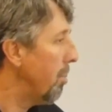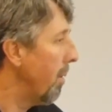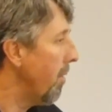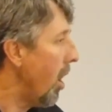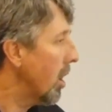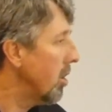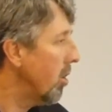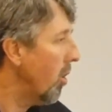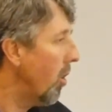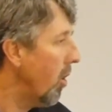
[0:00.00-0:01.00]
a
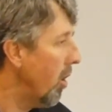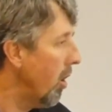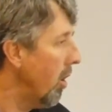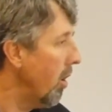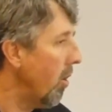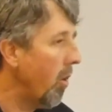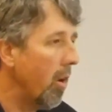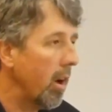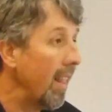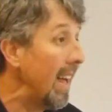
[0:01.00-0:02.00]
provocateur
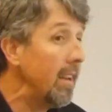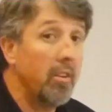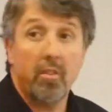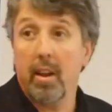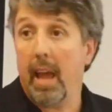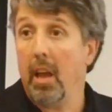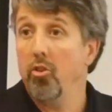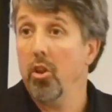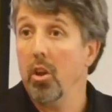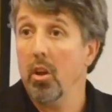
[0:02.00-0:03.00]
or a clandestine
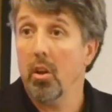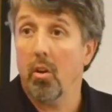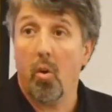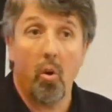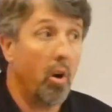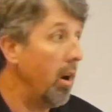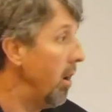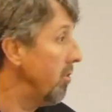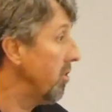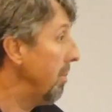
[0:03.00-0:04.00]
agent or
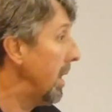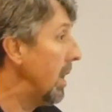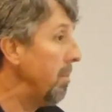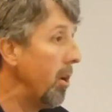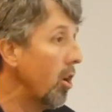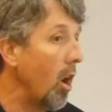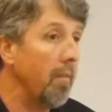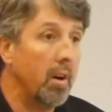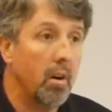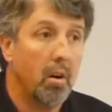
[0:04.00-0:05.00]
somebody deep
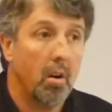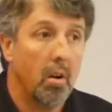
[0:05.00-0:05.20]
undercover?